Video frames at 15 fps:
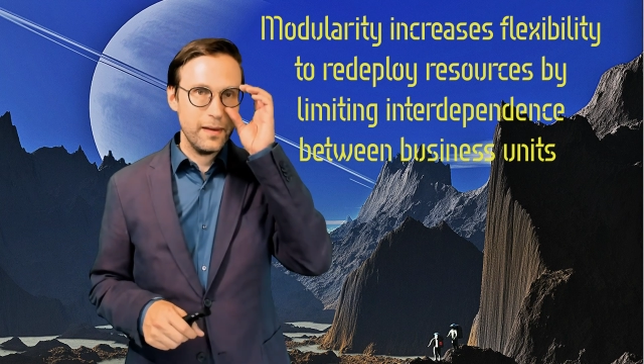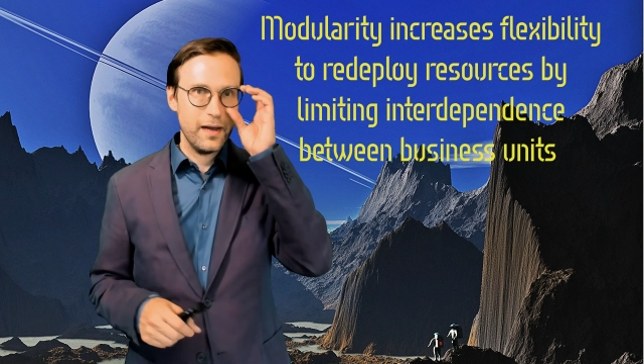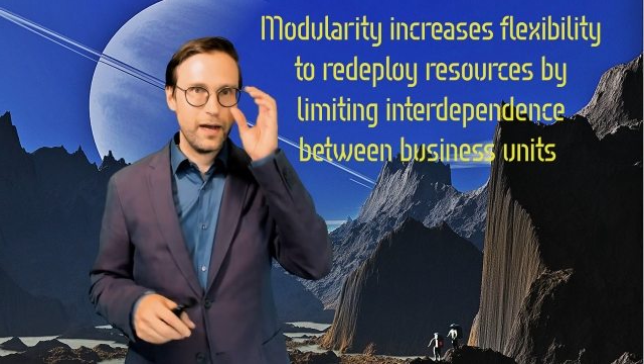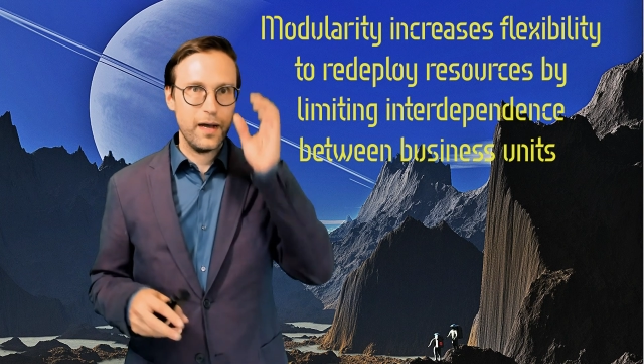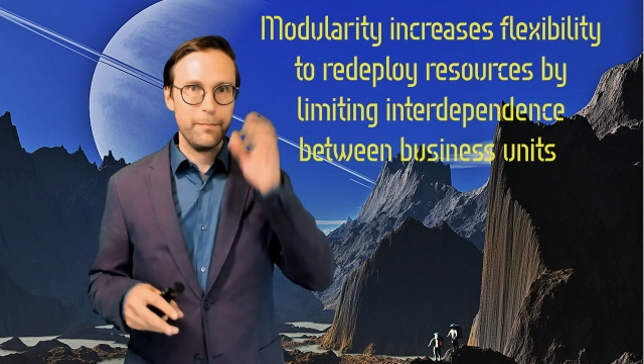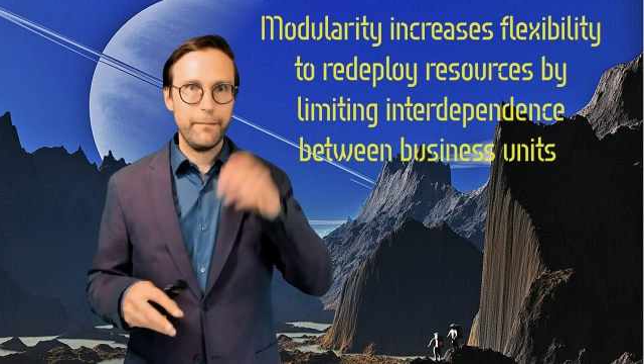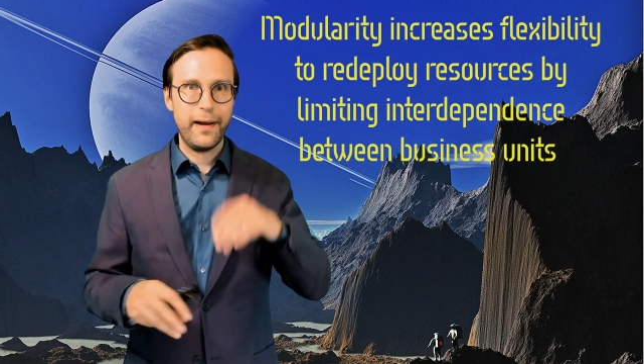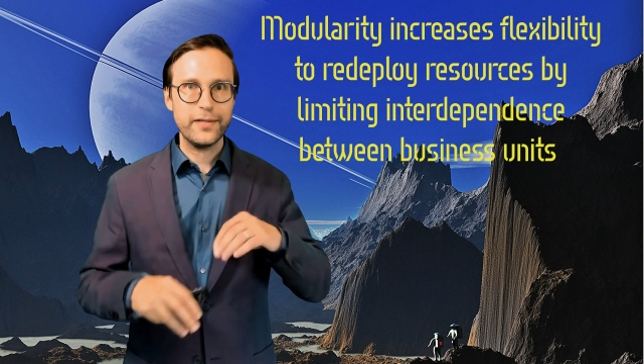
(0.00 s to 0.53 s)

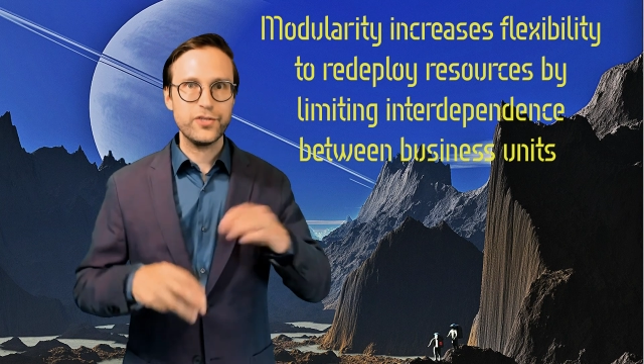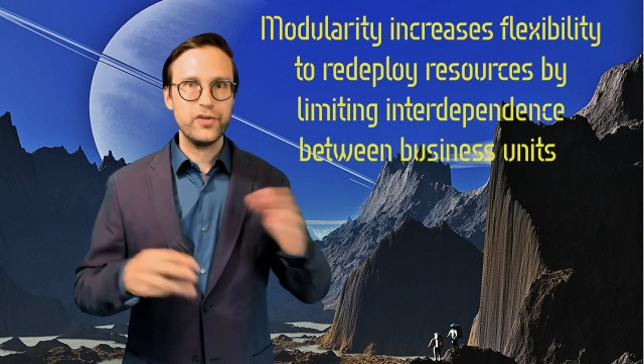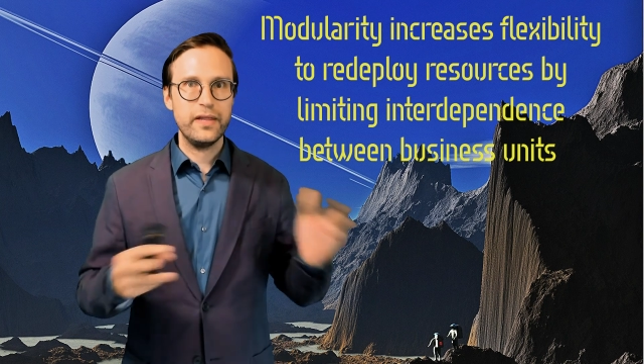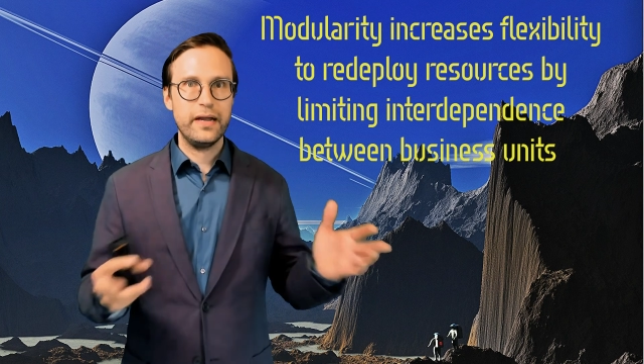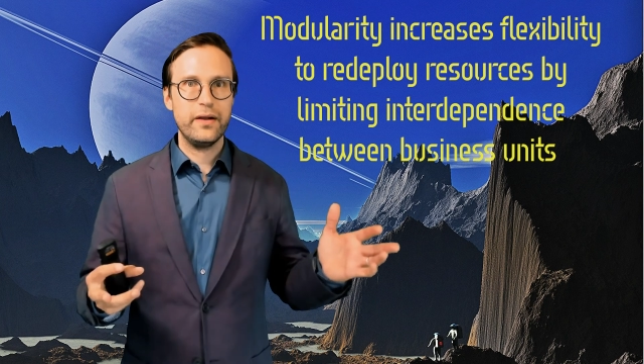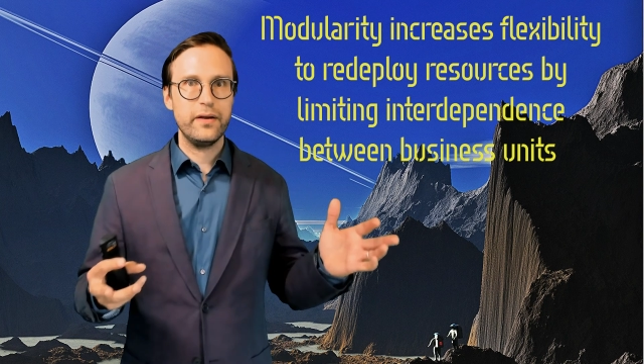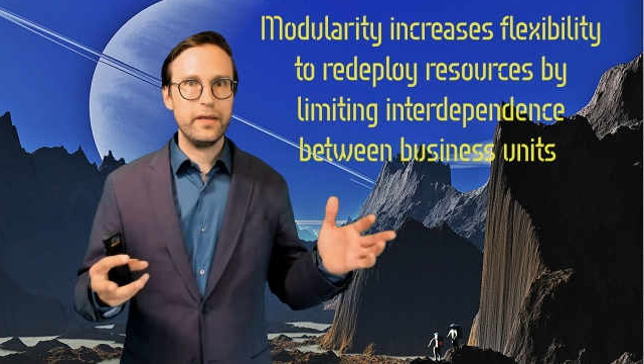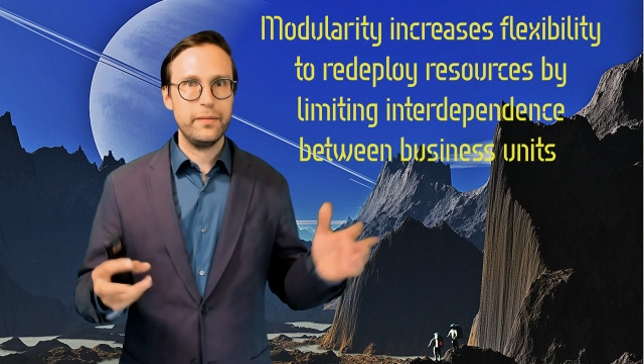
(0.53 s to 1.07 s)

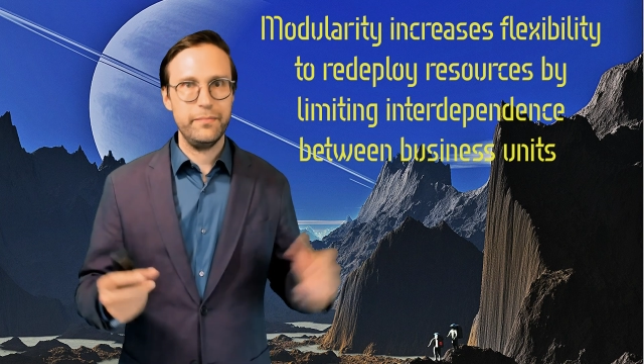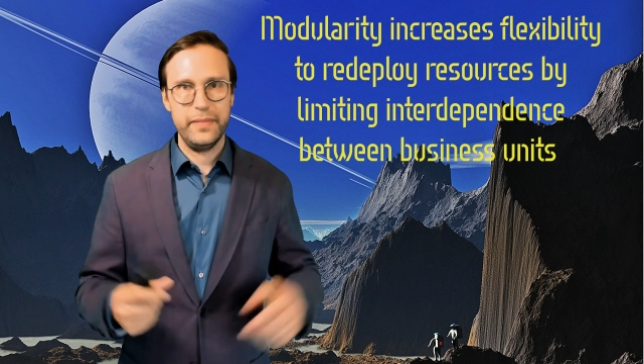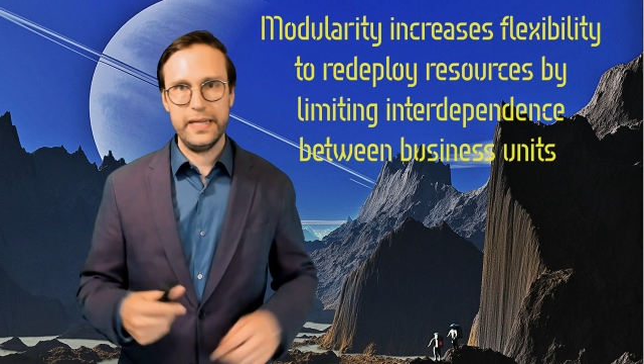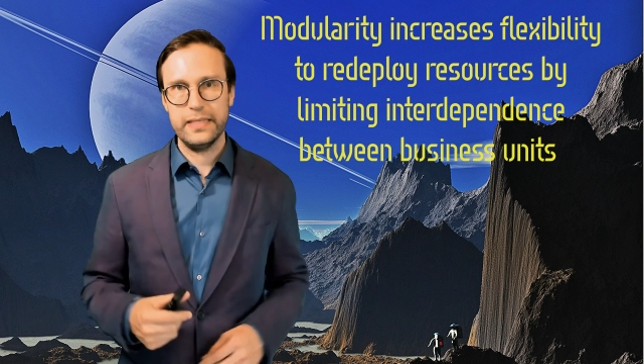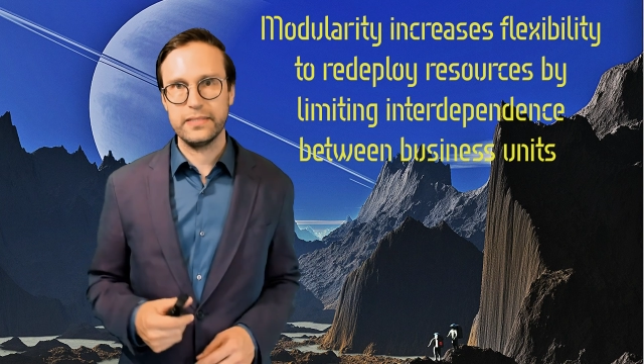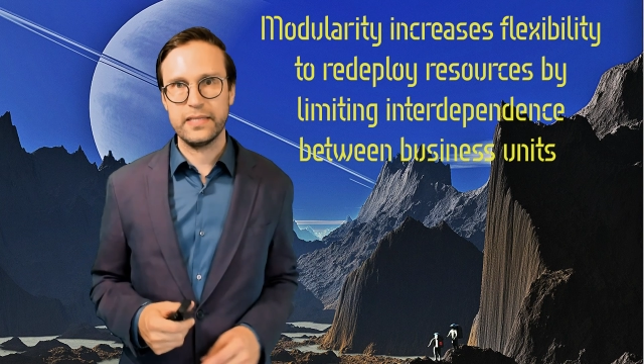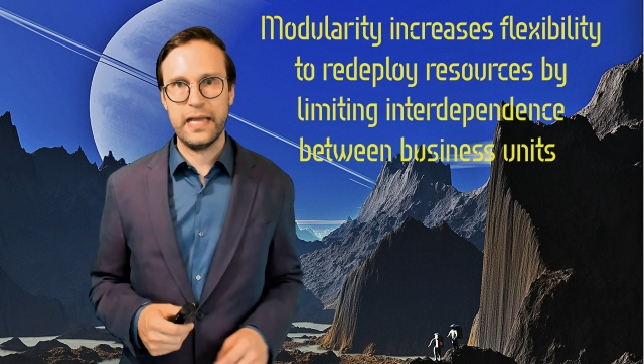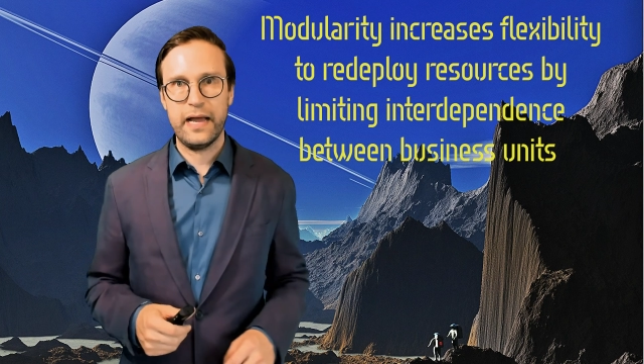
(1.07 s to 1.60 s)
Modularity means